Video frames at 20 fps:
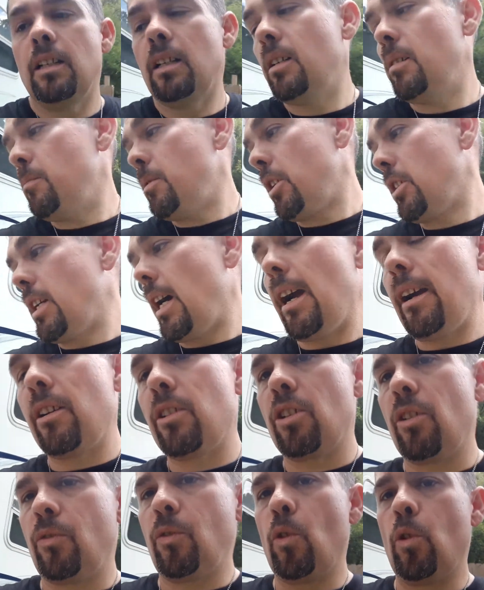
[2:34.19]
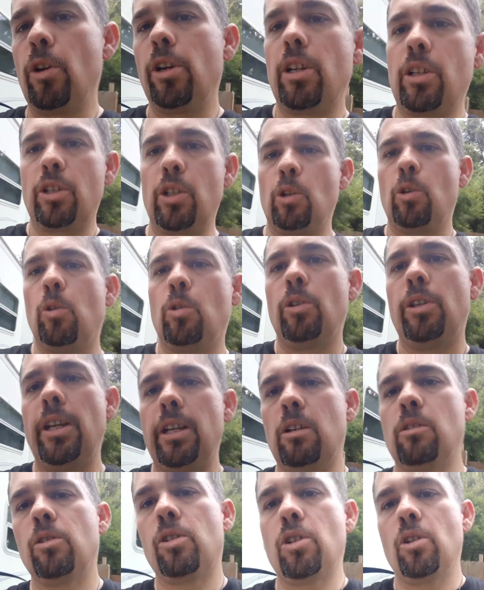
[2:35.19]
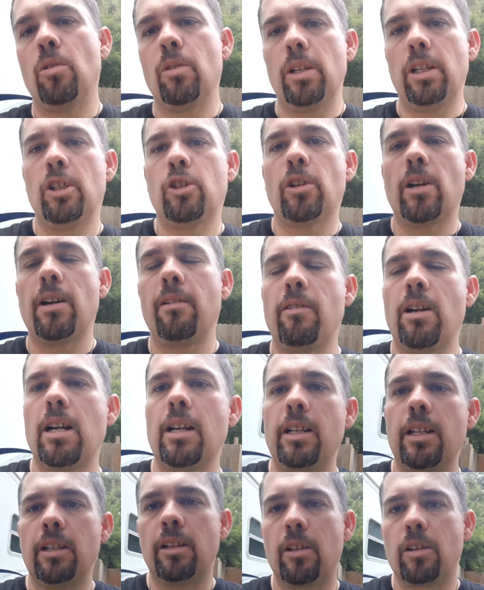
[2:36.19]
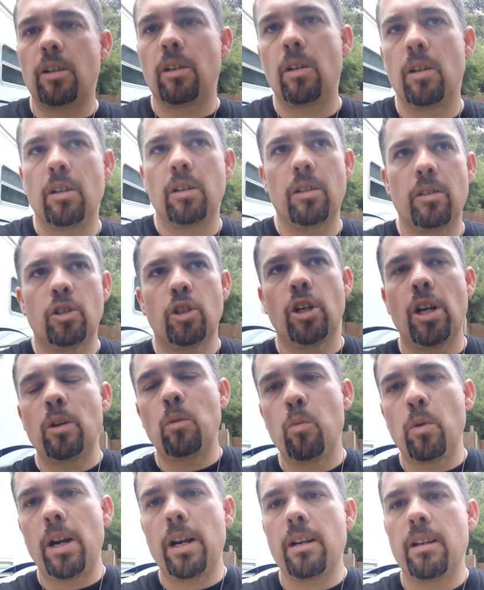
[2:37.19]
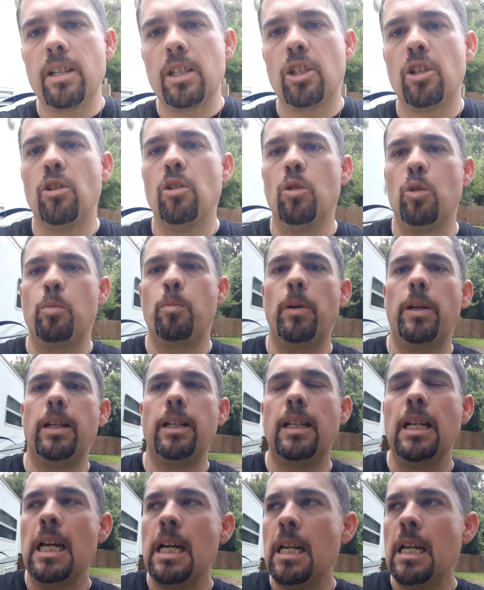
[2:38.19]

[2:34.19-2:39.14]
Our tires are 4 years old. They don't show any dry rotting or tread wear issues, but